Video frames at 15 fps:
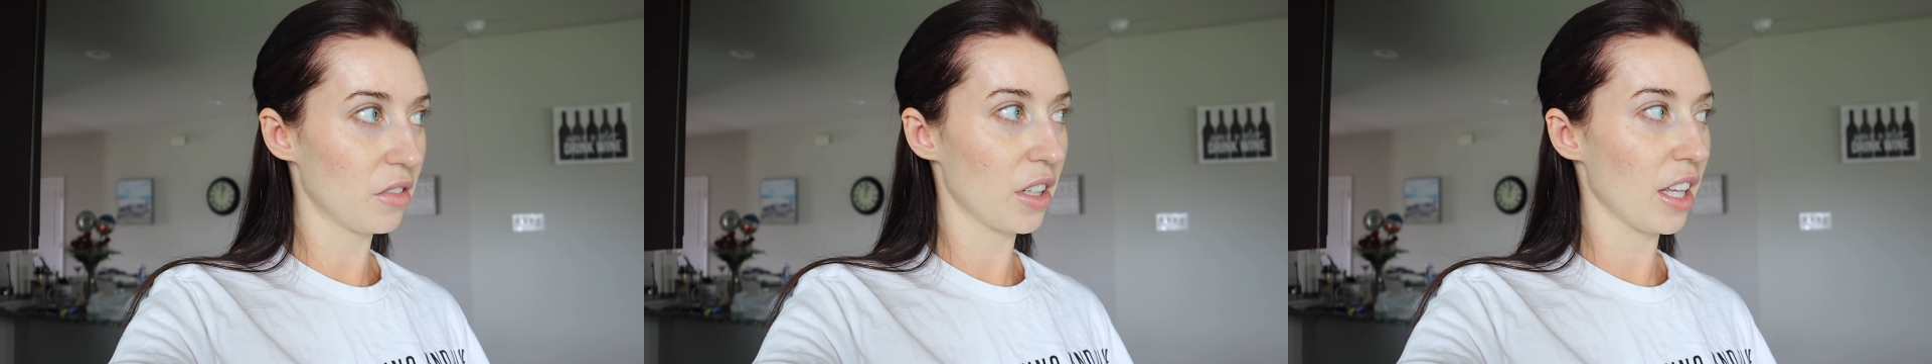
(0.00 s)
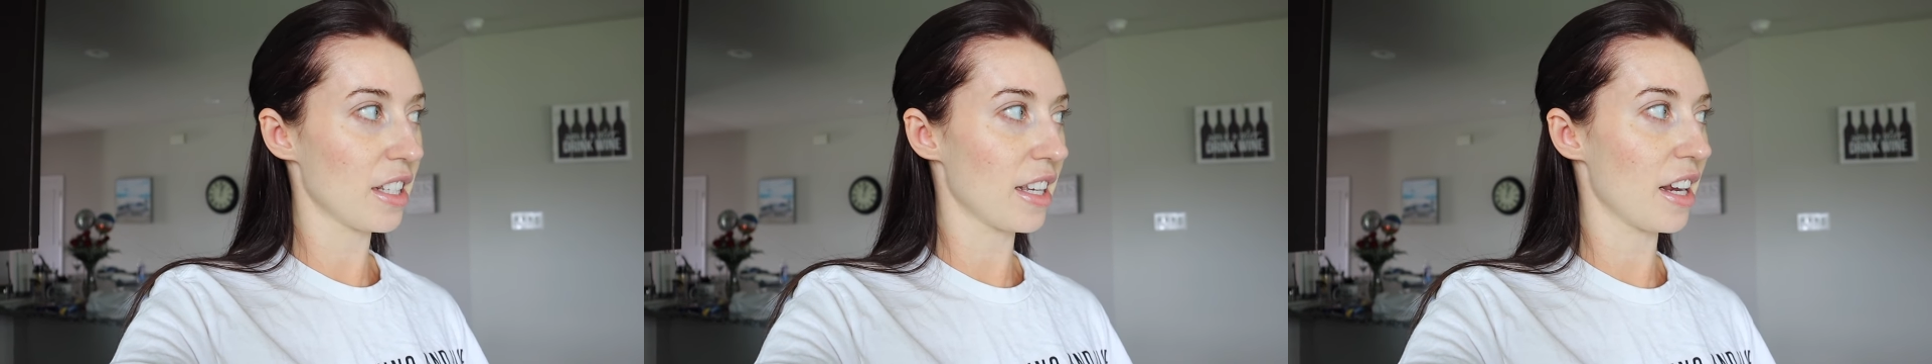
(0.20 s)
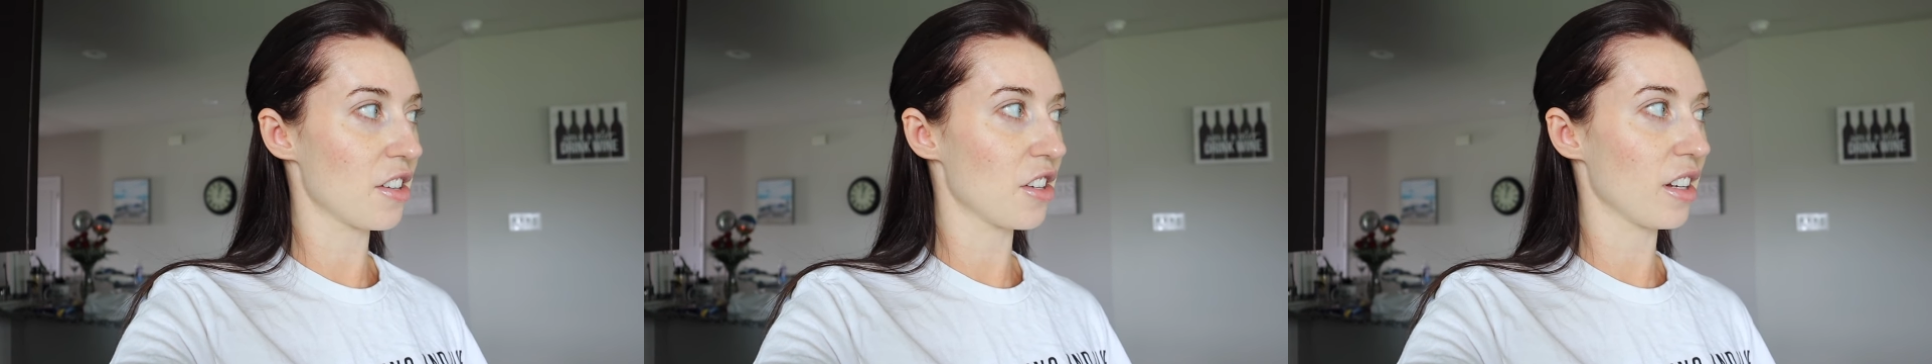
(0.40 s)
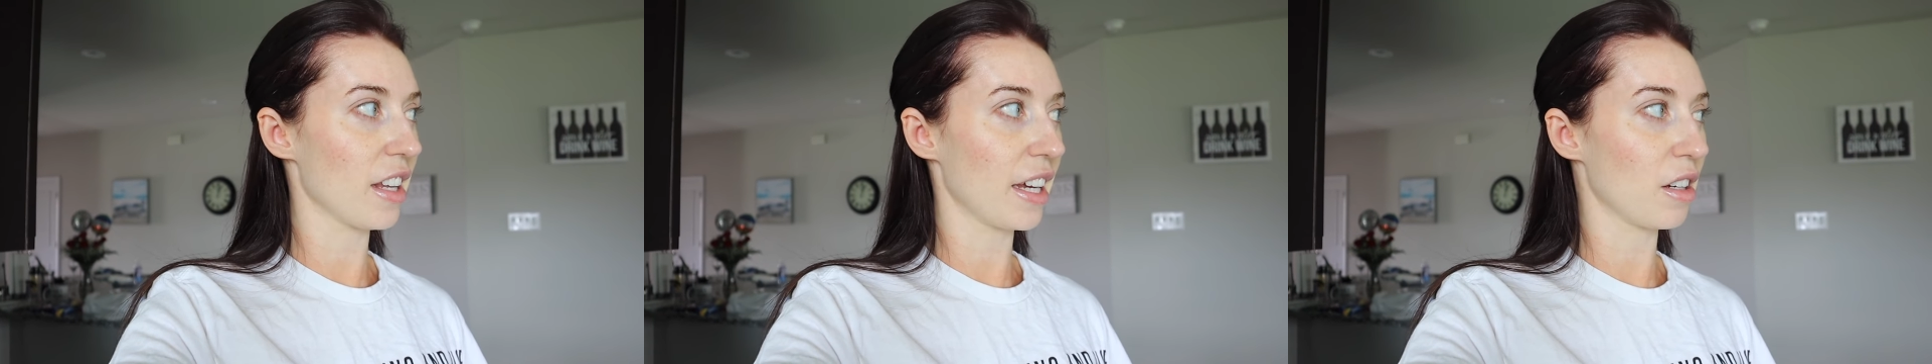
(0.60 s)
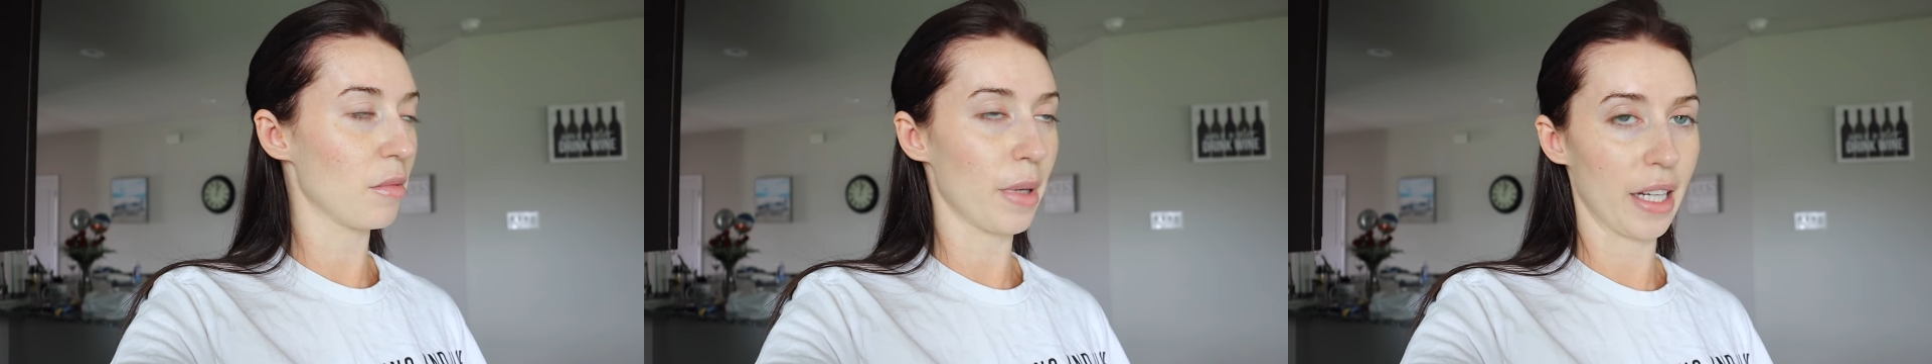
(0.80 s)
realization
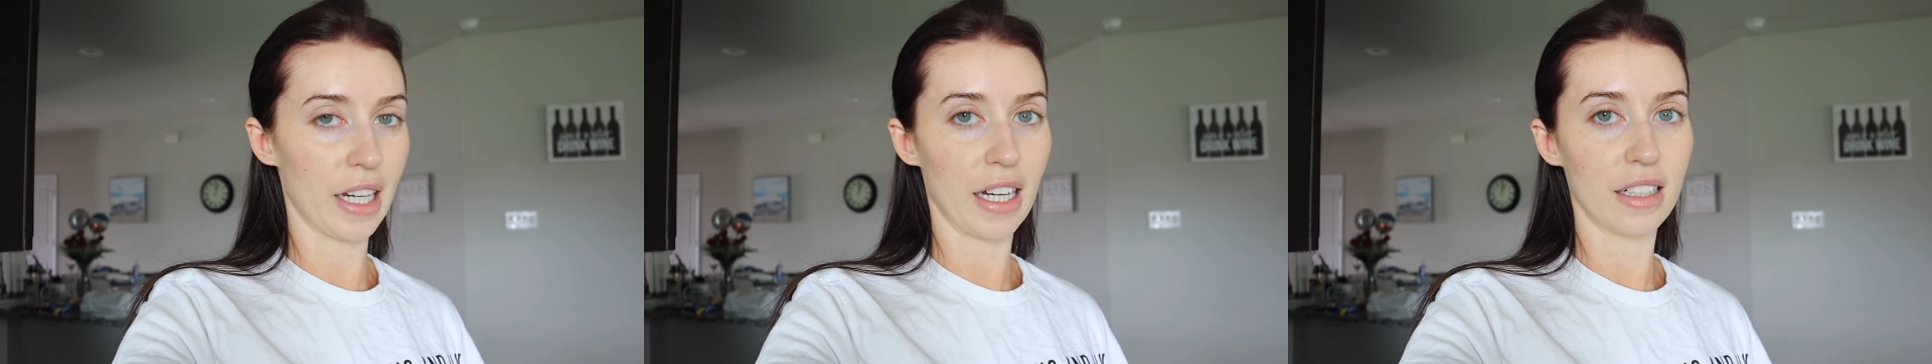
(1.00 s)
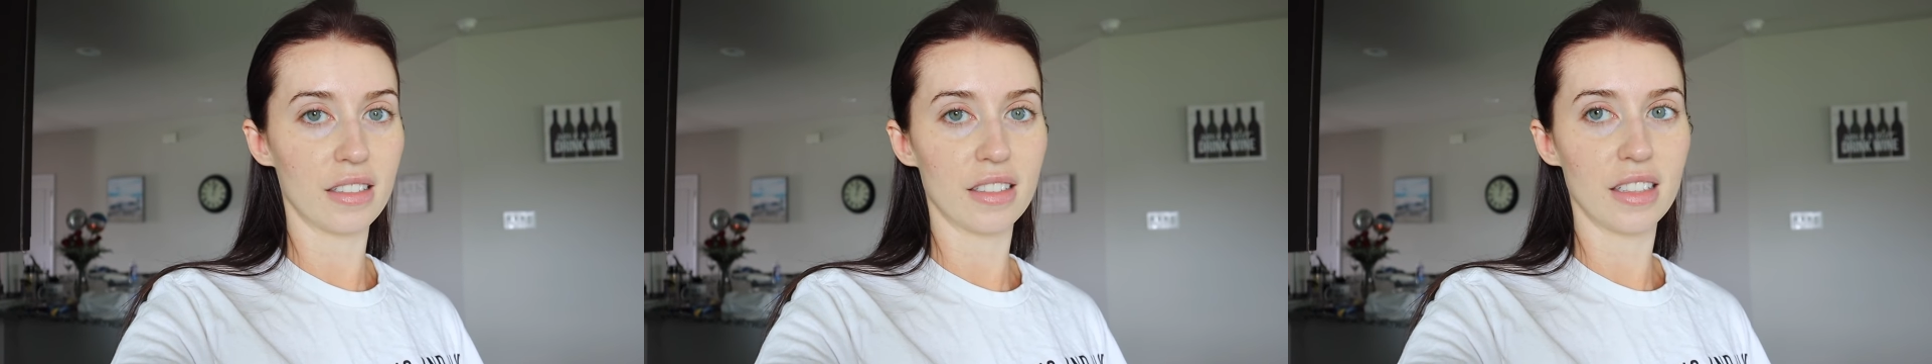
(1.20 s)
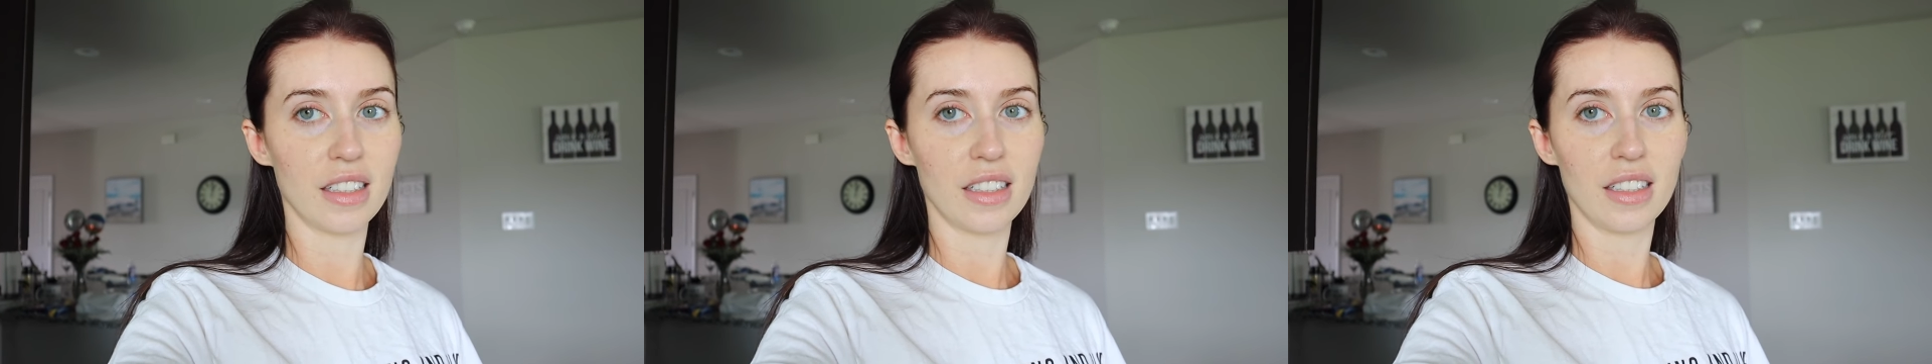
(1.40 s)
like, oh my God,